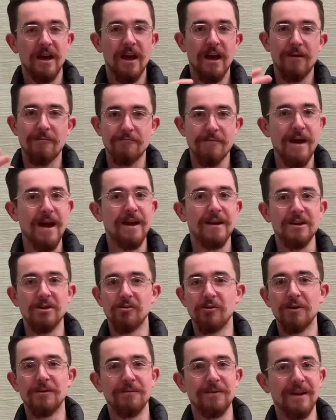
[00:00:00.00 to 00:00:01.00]
man, you
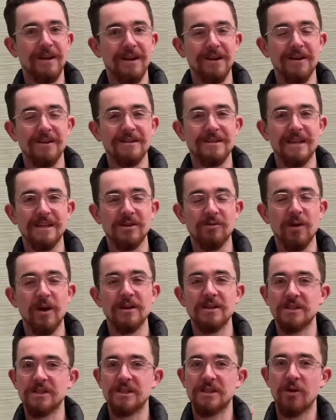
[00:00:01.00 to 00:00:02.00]
wouldn't be in a good
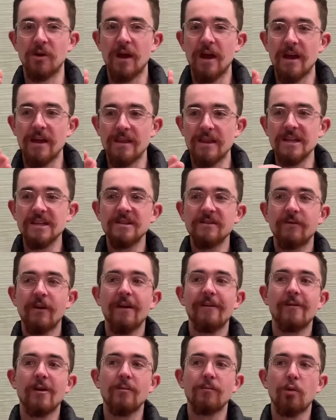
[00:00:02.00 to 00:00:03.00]
situation. So this is
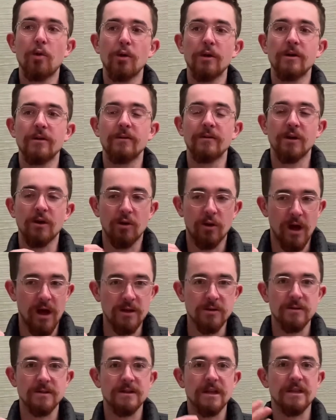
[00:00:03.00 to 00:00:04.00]
very, very important.
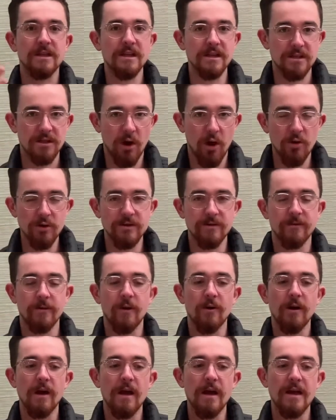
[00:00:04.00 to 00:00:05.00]
Countries like this,
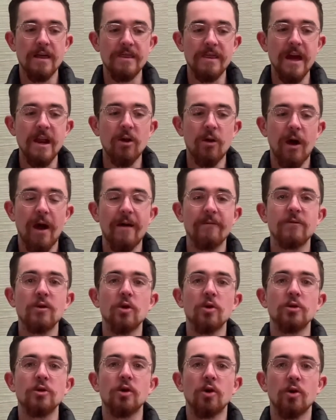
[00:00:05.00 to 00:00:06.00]
Kosovo, they don't have their
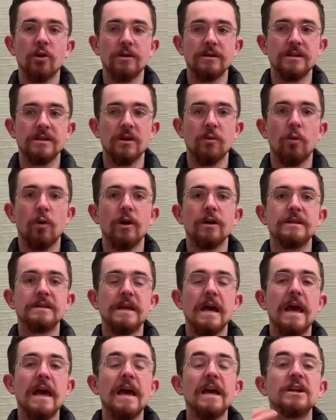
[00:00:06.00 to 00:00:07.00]
own currency. Whereas
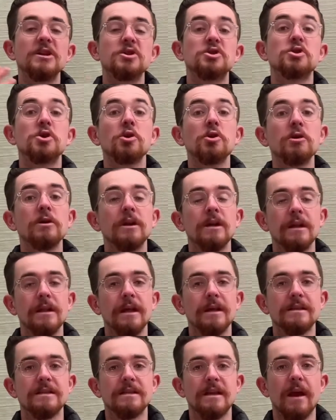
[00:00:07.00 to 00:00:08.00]
in Turkey,
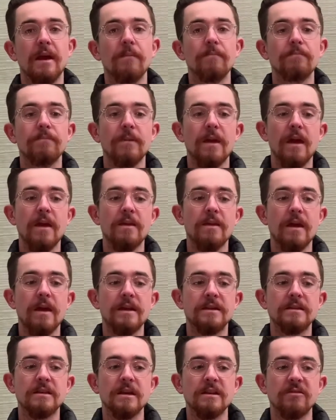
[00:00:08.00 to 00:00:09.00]
let's say,
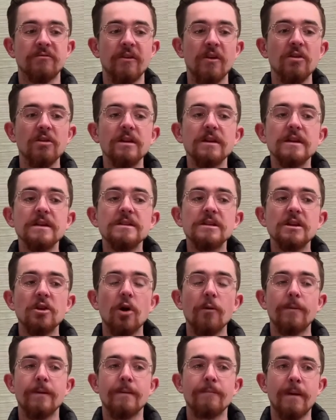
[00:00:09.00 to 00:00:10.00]
it's fairly easy to
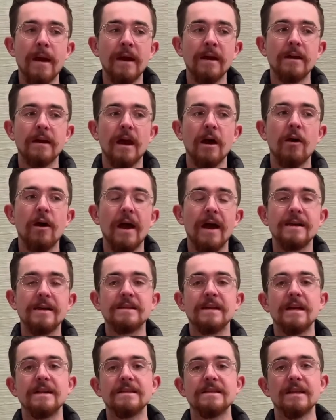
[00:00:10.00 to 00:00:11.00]
open a bank account. It has a
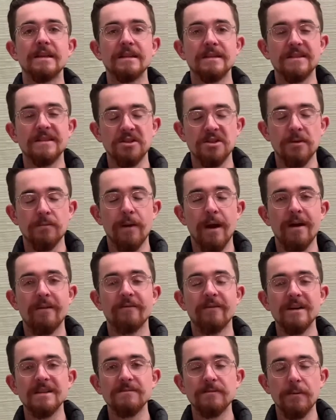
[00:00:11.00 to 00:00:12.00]
nice citizenship by
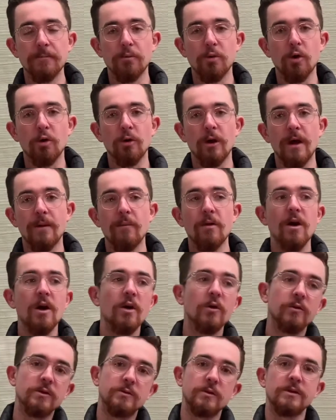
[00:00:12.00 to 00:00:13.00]
investment program,
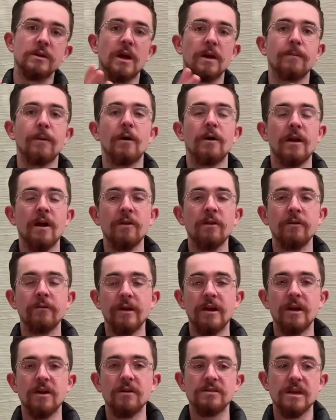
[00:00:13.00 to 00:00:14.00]
which we talk about in other
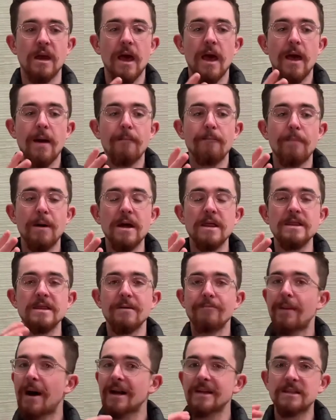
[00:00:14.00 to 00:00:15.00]
videos. But the
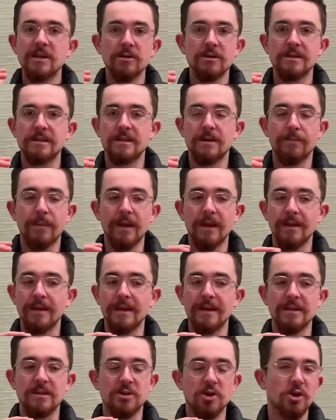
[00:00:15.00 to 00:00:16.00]
monetary
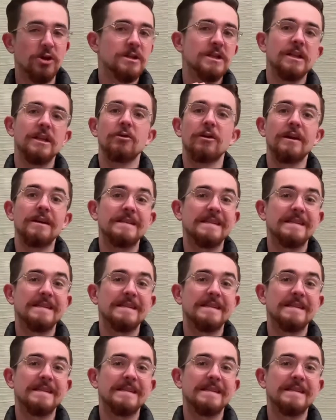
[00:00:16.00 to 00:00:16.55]
stability, the Turkish lira is